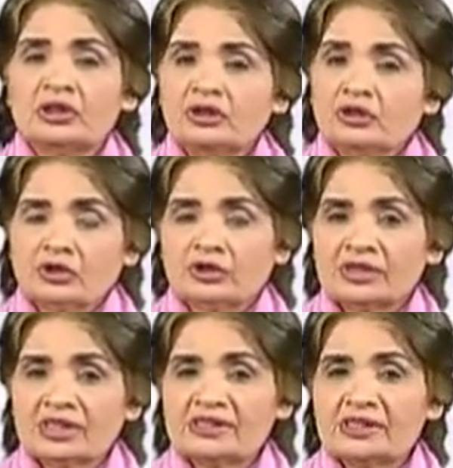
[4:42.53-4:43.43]
The
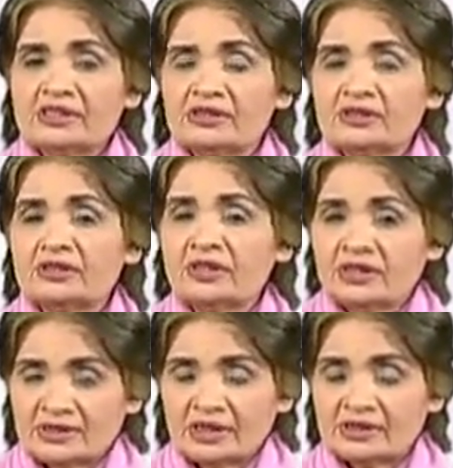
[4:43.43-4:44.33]
organization
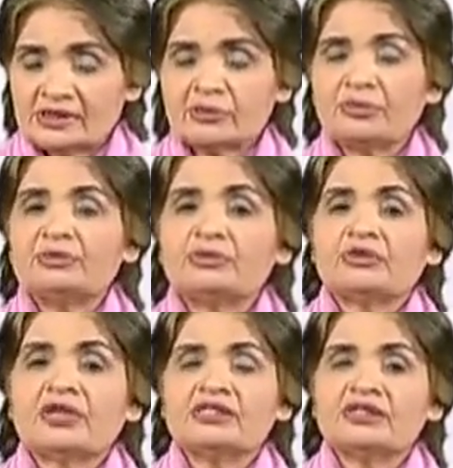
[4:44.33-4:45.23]
sets up a
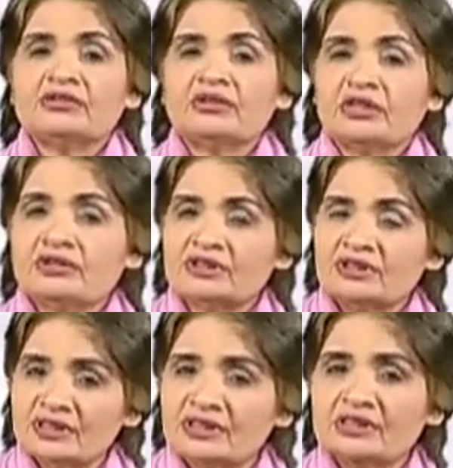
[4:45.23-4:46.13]
criteria that
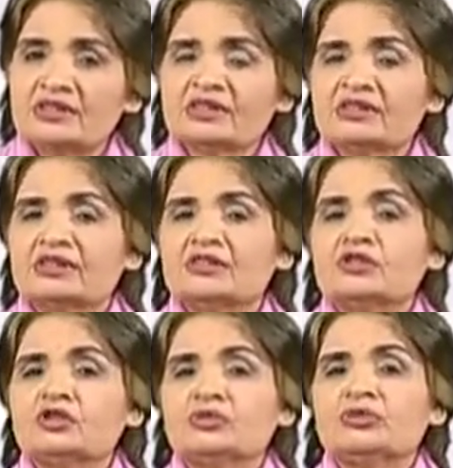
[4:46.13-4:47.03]
this is
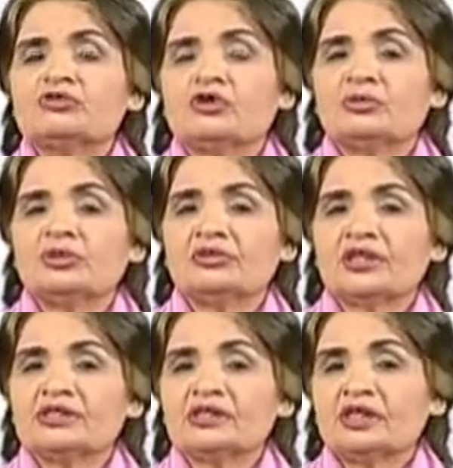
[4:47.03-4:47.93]
considered to be formal
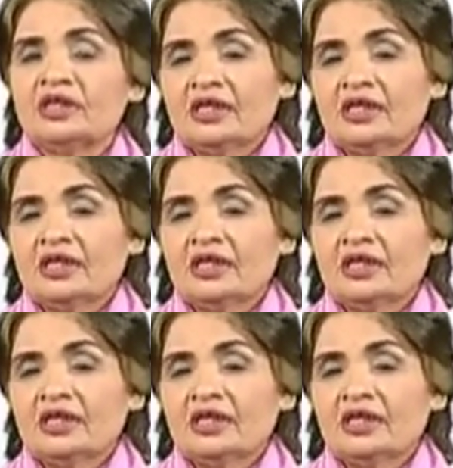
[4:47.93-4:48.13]
writing